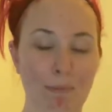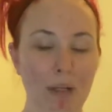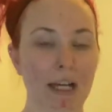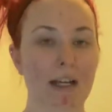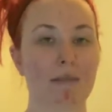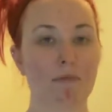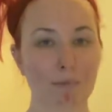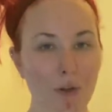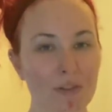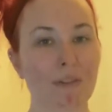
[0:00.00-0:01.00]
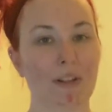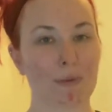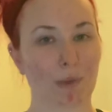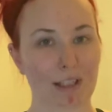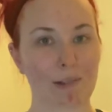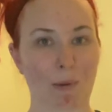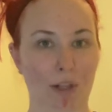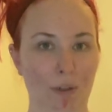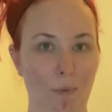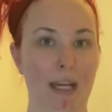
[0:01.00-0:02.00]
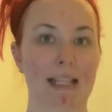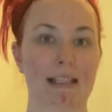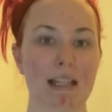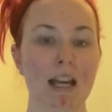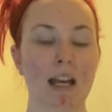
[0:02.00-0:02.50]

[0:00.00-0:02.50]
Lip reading: but most of us want a smaller waist.